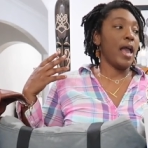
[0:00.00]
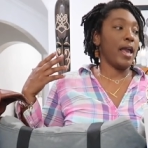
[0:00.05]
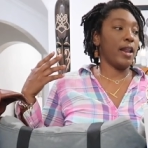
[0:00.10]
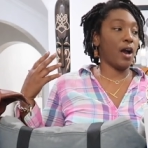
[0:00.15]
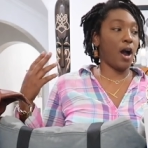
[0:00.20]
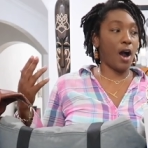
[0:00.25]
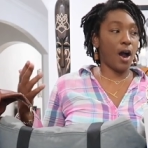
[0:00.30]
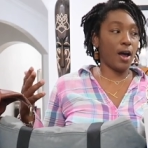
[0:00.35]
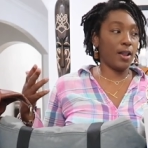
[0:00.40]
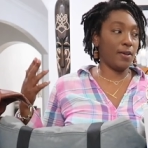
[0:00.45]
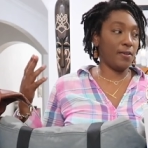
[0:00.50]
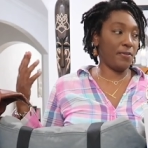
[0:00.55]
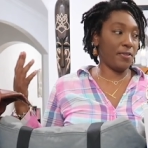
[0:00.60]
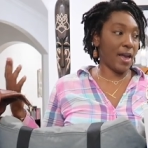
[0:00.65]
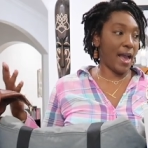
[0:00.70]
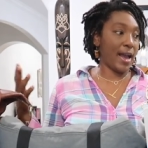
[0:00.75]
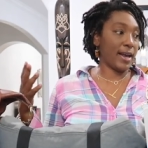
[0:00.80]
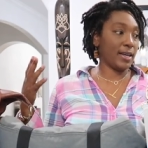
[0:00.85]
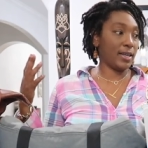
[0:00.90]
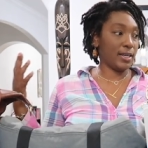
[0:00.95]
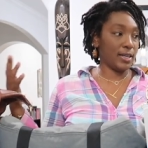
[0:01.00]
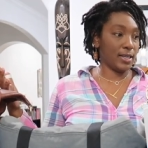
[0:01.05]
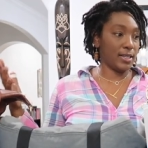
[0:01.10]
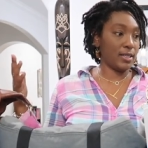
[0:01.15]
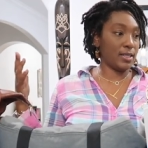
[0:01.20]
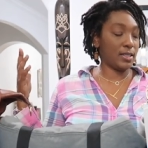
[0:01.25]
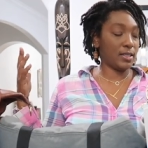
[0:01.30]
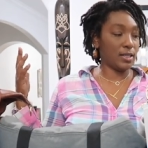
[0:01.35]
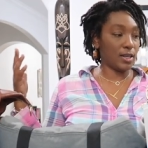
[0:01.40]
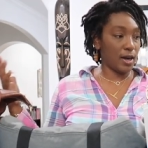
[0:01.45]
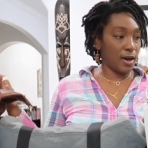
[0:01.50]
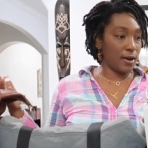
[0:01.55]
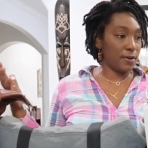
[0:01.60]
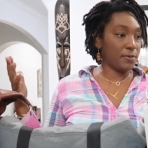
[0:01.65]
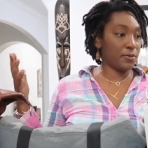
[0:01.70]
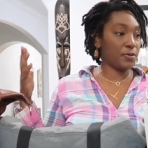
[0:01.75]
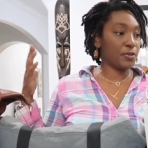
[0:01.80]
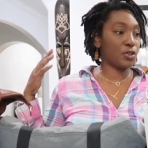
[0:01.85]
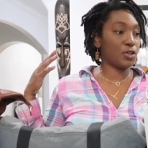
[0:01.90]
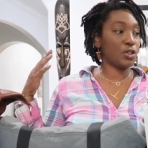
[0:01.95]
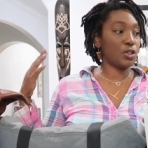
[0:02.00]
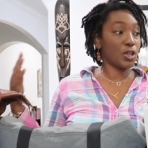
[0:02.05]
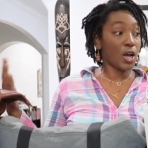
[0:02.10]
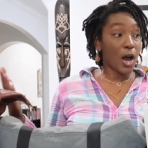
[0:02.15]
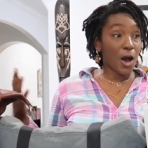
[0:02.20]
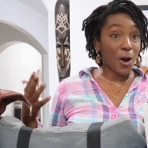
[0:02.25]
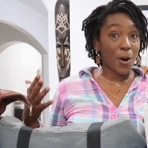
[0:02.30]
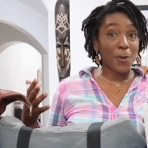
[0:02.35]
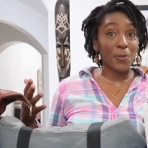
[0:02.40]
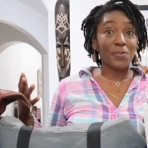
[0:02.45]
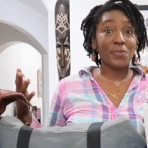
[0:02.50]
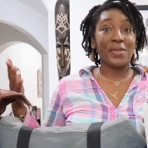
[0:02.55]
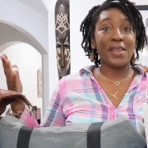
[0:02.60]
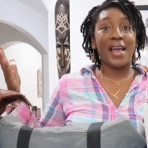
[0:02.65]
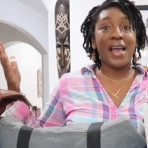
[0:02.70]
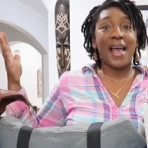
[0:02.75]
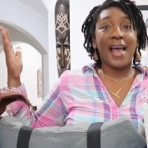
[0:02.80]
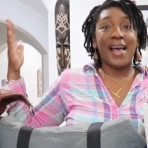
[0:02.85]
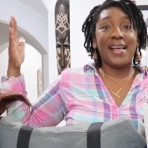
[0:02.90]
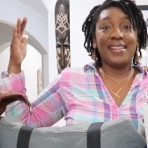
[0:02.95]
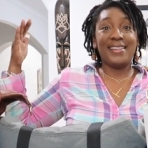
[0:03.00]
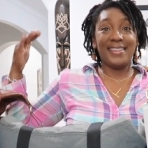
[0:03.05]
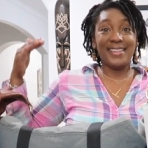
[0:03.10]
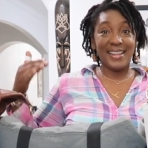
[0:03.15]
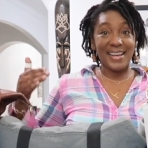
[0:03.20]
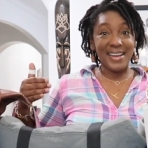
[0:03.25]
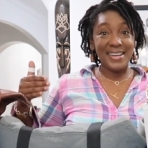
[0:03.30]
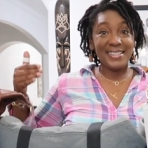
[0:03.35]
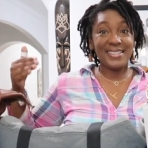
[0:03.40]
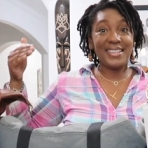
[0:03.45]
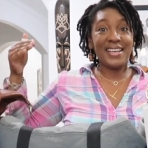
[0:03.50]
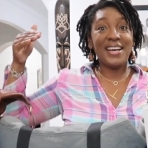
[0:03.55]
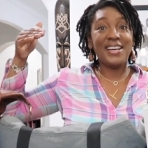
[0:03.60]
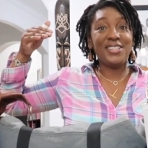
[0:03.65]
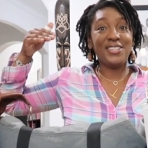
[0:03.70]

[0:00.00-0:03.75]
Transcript: and all of that good stuff so let's